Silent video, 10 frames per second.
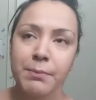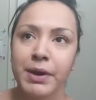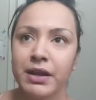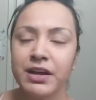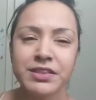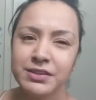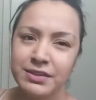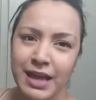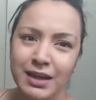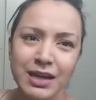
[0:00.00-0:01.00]
But other
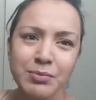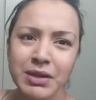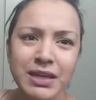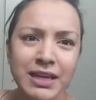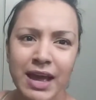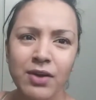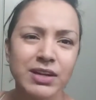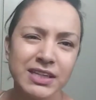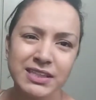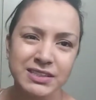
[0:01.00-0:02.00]
than that, coming in and
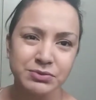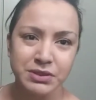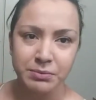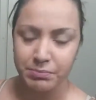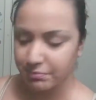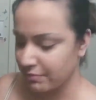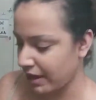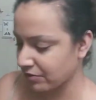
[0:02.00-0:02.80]
out, it doesn't really matter